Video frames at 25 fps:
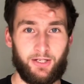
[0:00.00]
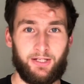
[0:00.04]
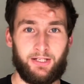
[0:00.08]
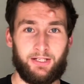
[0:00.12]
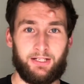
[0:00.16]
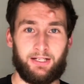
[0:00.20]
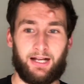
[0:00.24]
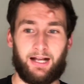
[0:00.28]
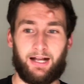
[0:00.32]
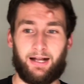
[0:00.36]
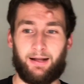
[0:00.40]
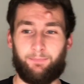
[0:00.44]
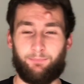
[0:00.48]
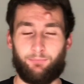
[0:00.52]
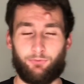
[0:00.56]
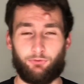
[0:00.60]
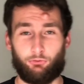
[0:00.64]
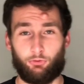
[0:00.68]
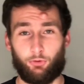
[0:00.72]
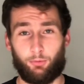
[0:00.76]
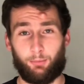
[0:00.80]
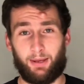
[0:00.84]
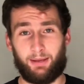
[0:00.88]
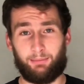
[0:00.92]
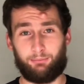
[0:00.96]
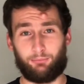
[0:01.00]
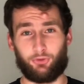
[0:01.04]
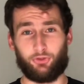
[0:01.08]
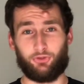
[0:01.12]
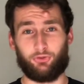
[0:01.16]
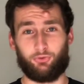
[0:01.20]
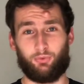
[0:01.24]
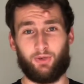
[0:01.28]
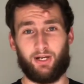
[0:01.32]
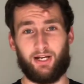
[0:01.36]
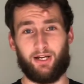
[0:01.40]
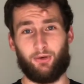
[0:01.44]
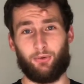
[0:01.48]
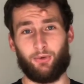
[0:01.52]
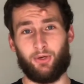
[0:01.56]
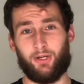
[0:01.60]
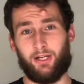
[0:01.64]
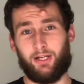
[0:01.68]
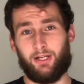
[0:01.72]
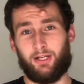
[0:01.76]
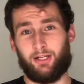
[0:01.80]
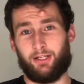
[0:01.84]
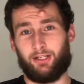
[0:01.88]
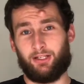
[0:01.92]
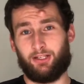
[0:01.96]
Remember as well,
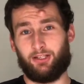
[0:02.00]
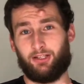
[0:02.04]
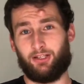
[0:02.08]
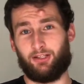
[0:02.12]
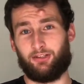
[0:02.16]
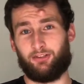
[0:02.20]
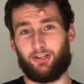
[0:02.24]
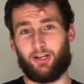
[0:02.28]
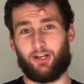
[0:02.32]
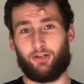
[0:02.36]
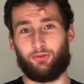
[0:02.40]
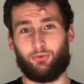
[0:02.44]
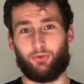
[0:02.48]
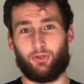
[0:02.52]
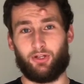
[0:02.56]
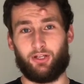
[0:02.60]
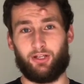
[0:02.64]
you don't,